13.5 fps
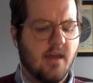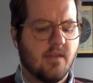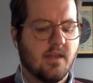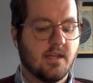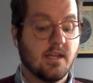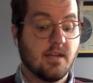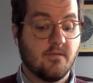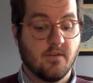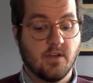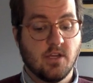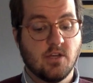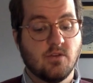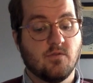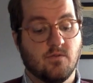They did it for
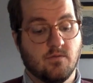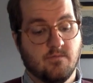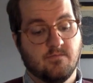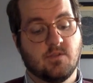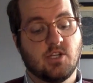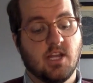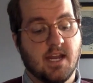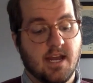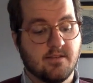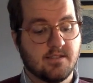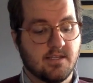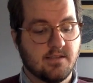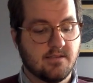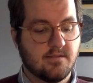you, she
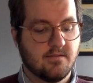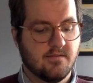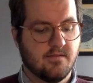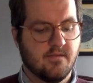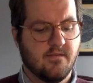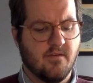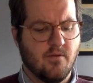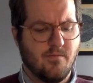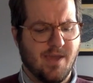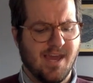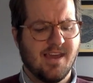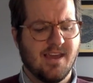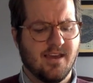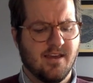announces. For
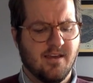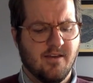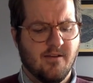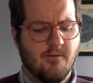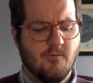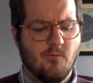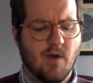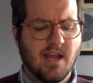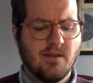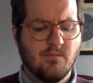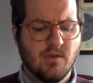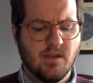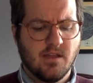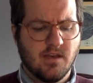me? Why in a
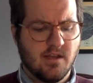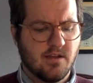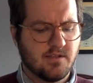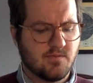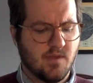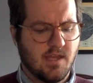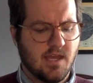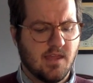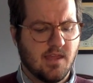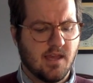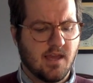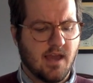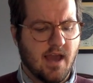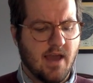million years would they
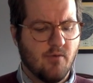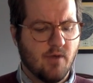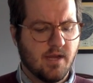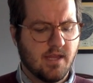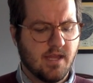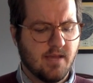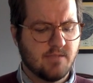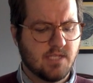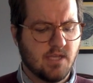think I wanted them